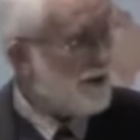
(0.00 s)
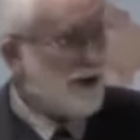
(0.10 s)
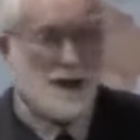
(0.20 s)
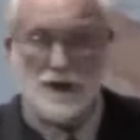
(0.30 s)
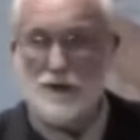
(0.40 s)

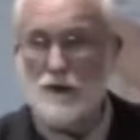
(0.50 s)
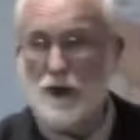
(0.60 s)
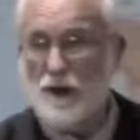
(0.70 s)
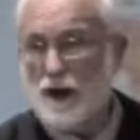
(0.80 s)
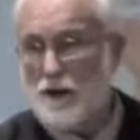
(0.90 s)
statue,
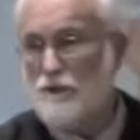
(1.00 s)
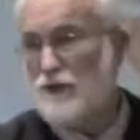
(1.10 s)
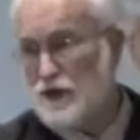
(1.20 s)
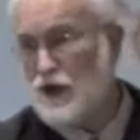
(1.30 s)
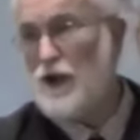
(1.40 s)
the
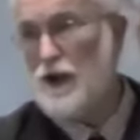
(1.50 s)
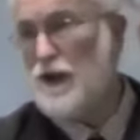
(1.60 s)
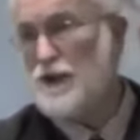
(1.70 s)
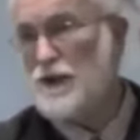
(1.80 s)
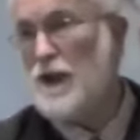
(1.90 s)
emperor's
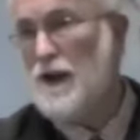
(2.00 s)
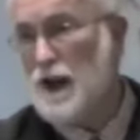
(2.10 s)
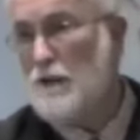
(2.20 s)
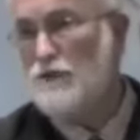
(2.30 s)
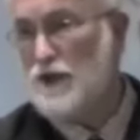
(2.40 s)
genius,
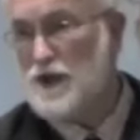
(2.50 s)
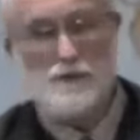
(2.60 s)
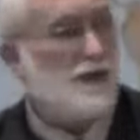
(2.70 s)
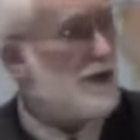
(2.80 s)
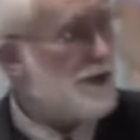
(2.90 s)
the emperor's
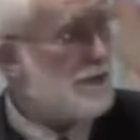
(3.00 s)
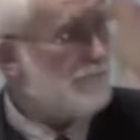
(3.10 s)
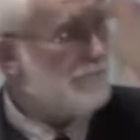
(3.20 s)
spirit.